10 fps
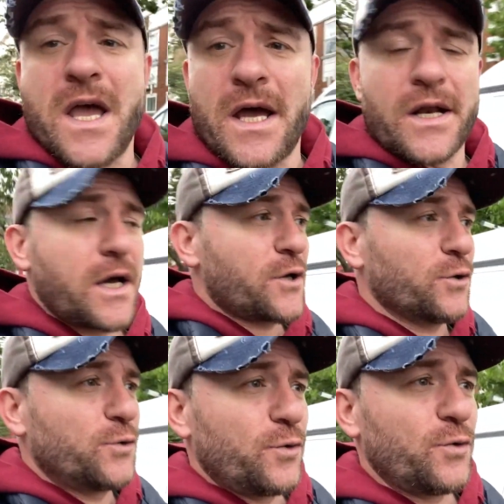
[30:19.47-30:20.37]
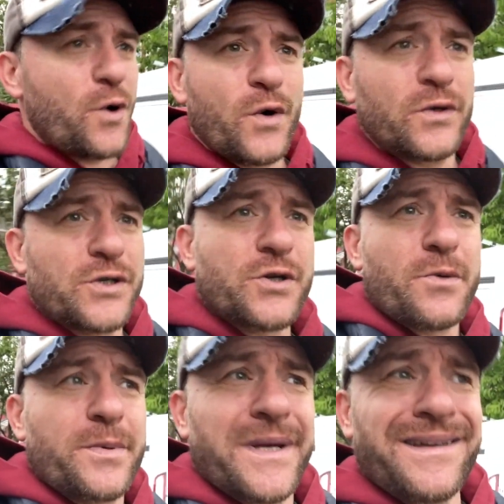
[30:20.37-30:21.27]
and I go do all the
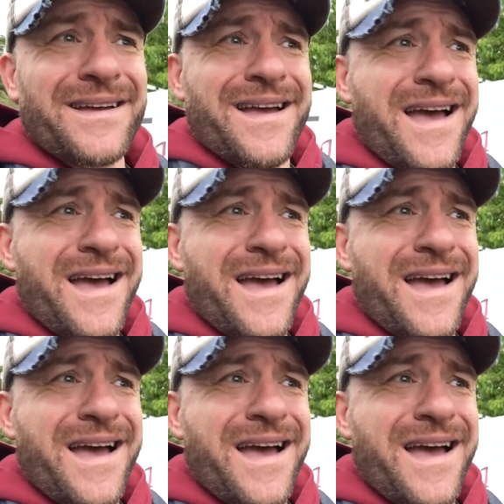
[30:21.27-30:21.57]
shopping,